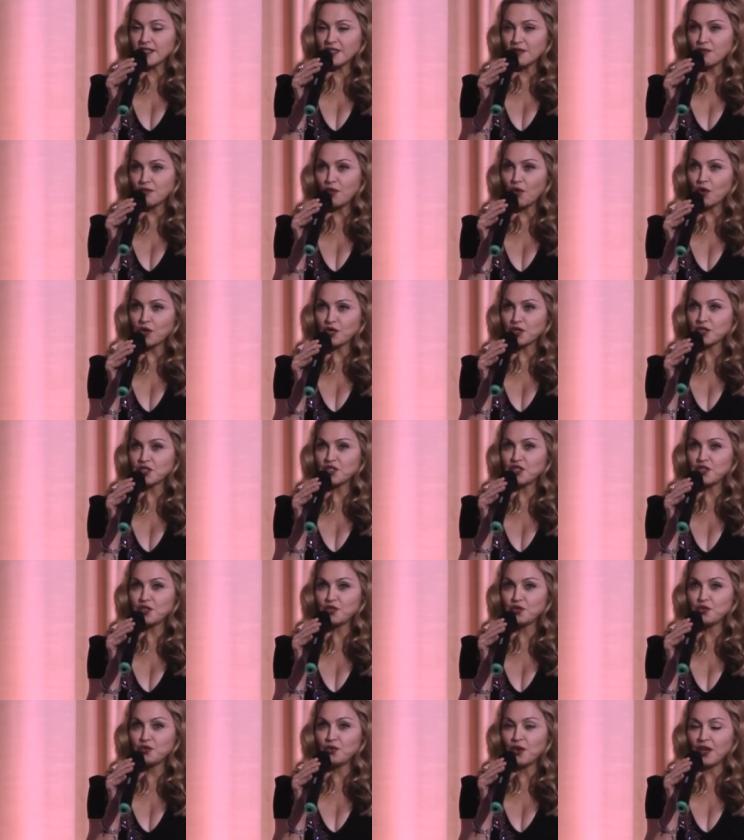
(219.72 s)
it's important
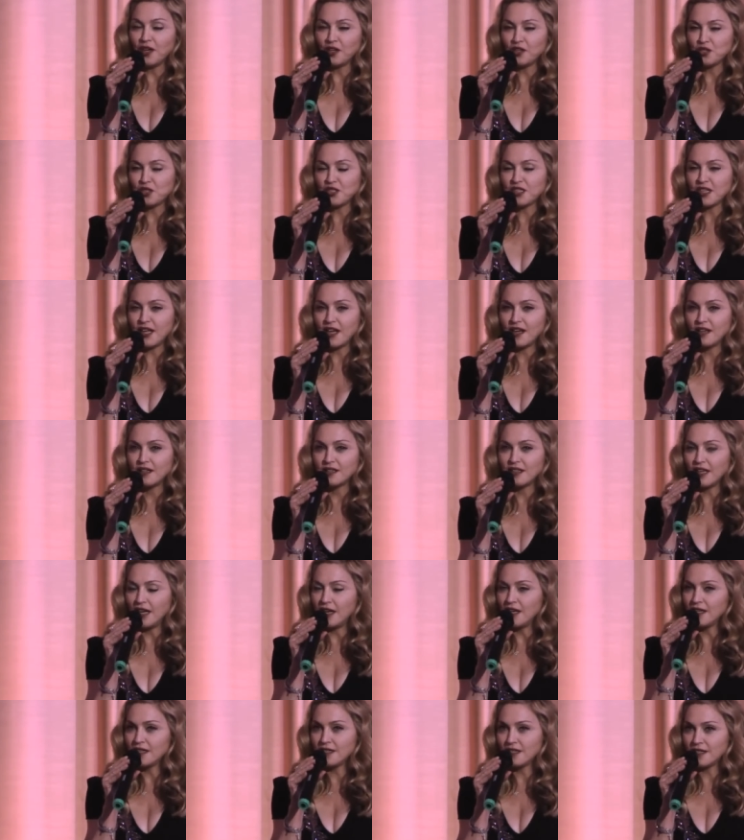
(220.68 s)
to understand
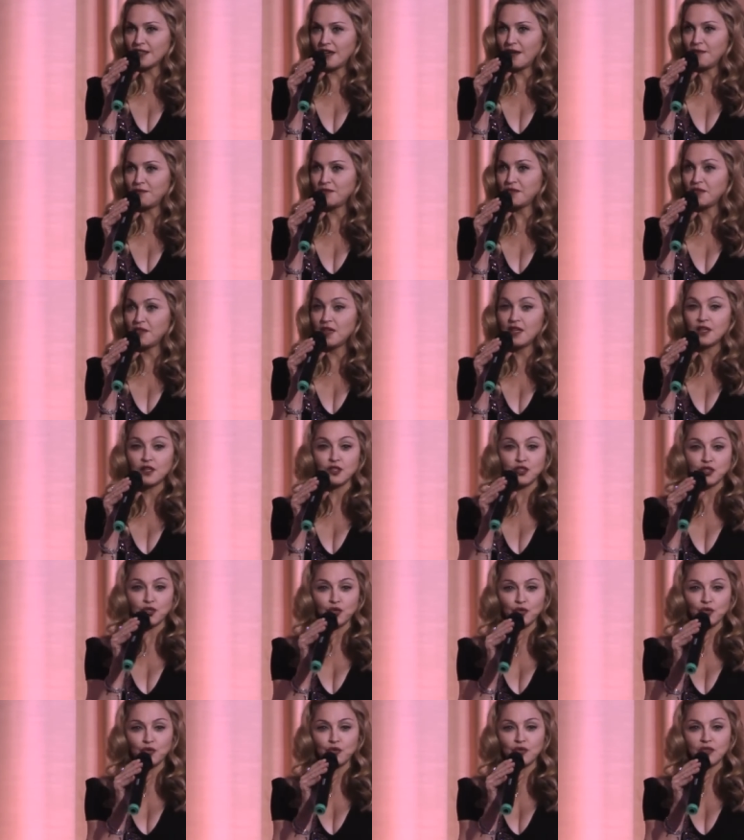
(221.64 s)
and accept that
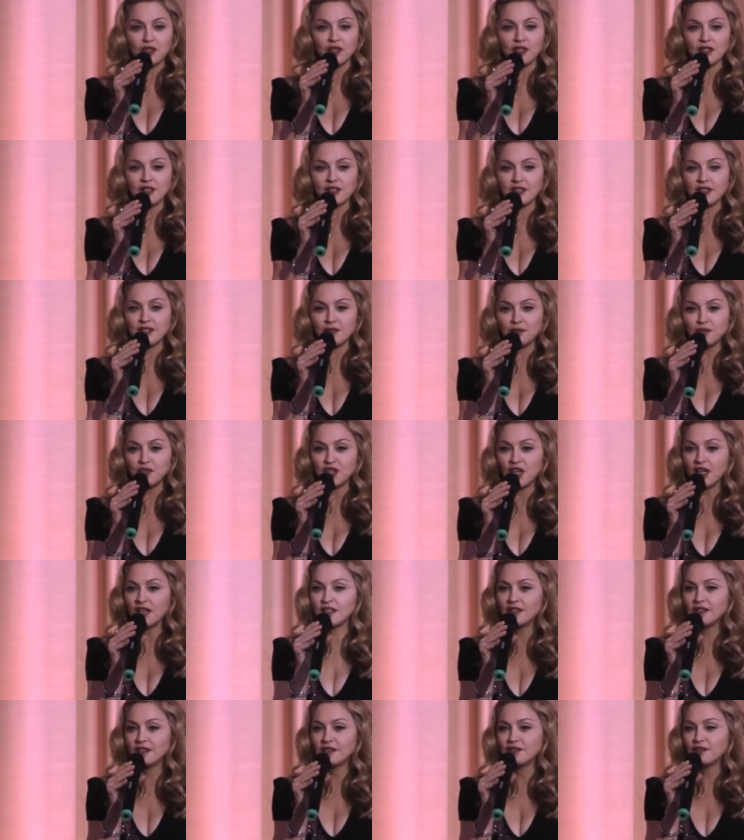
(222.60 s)
truth is
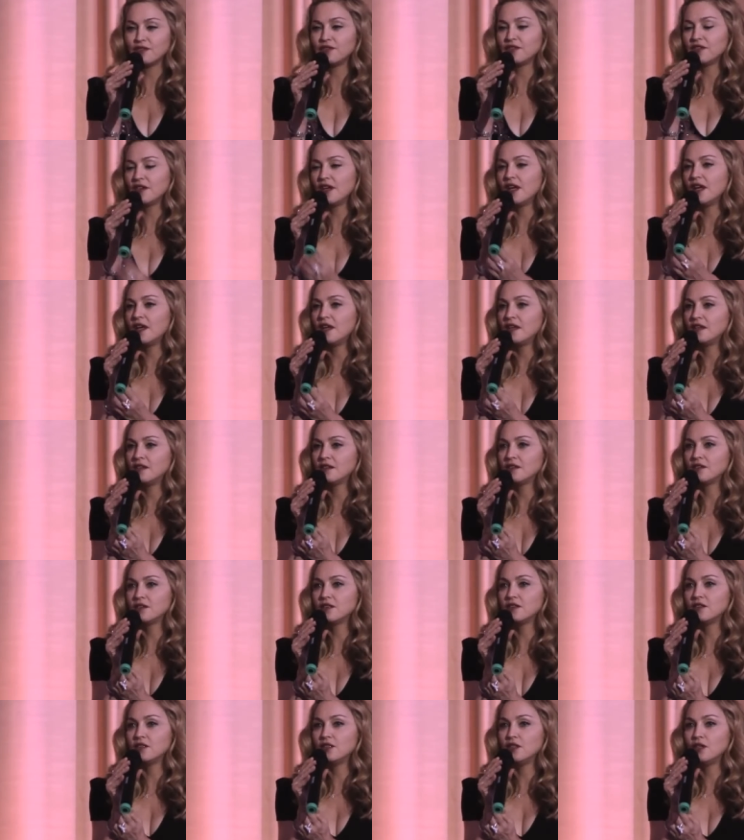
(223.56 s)
subjective, and
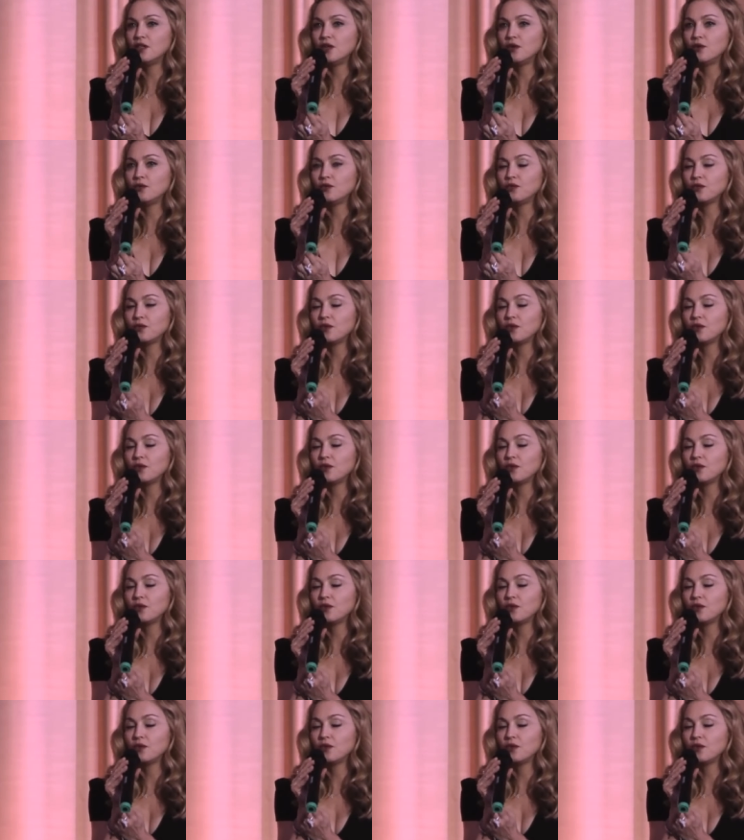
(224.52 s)
you know,